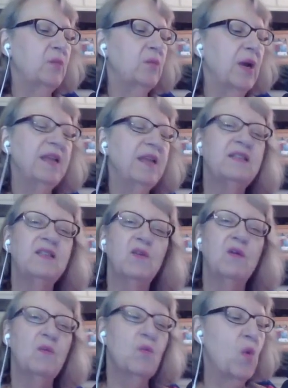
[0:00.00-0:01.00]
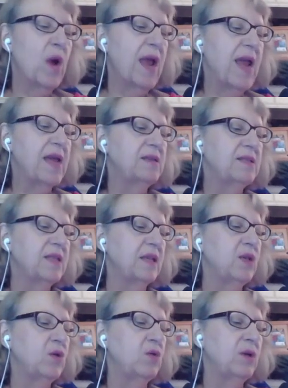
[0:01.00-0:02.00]
brainstorm ways that
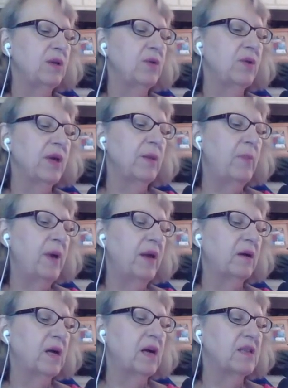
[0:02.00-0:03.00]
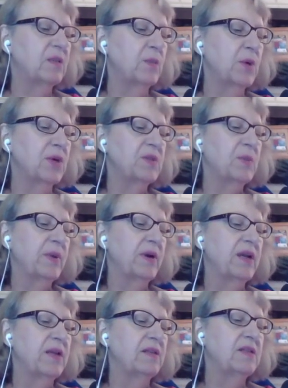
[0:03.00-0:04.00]
you can create a better customer
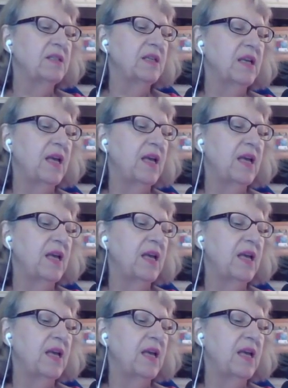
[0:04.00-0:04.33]
experience